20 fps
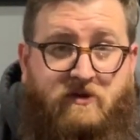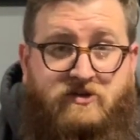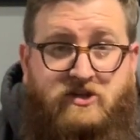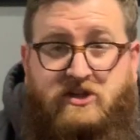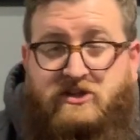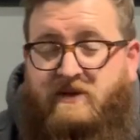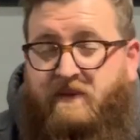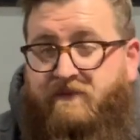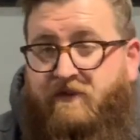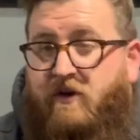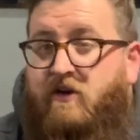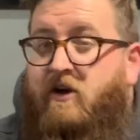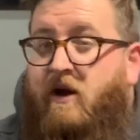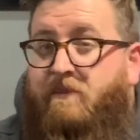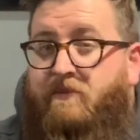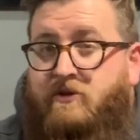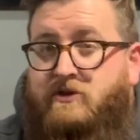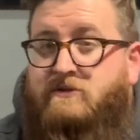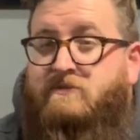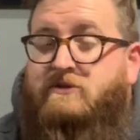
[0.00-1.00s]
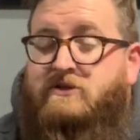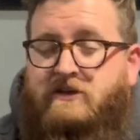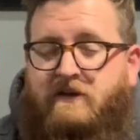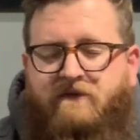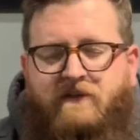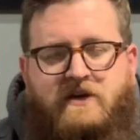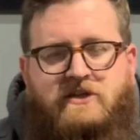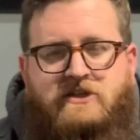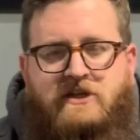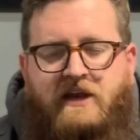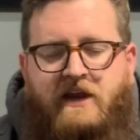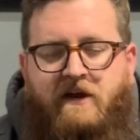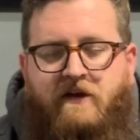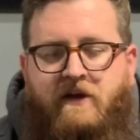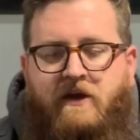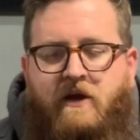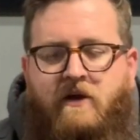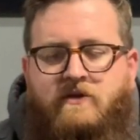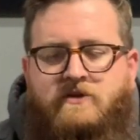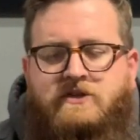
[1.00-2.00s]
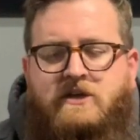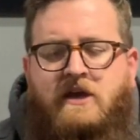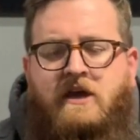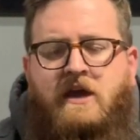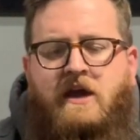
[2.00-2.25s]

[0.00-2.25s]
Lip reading: except for a couple specific scenarios.